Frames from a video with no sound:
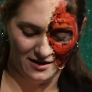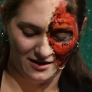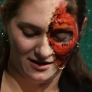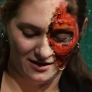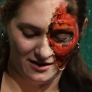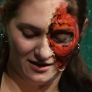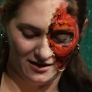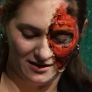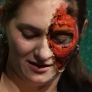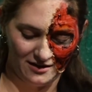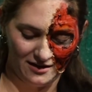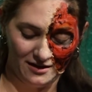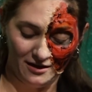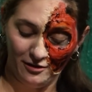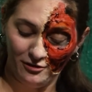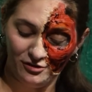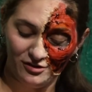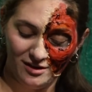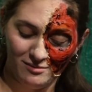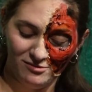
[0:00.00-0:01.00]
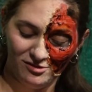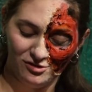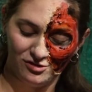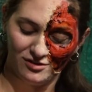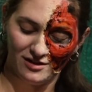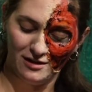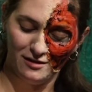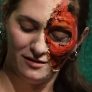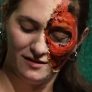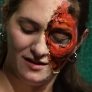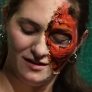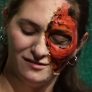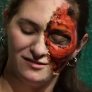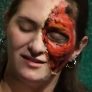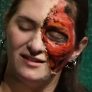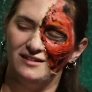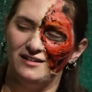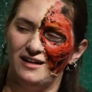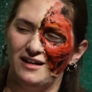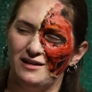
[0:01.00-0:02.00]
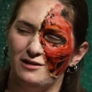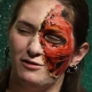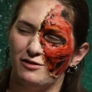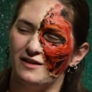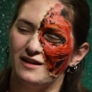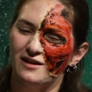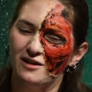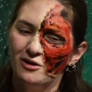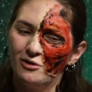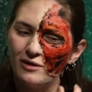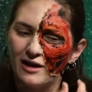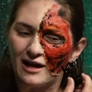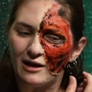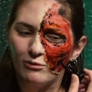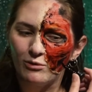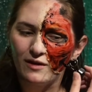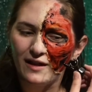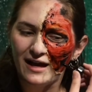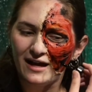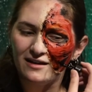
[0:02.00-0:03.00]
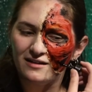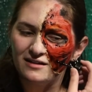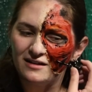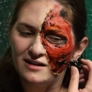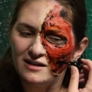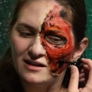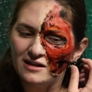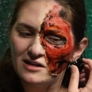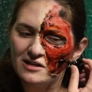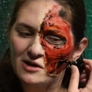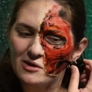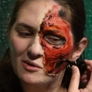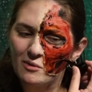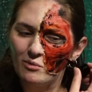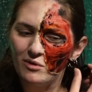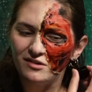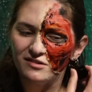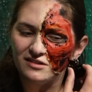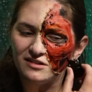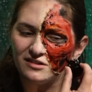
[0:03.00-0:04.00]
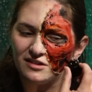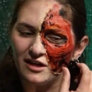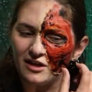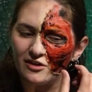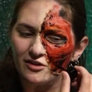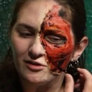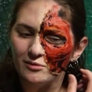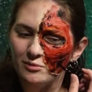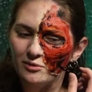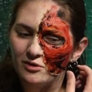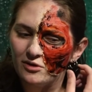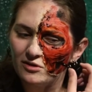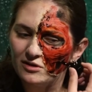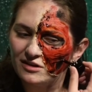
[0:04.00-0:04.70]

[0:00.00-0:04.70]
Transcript: Uh, and other times you try things and, and you think, okay, well, that, you know, it wasn't terrible.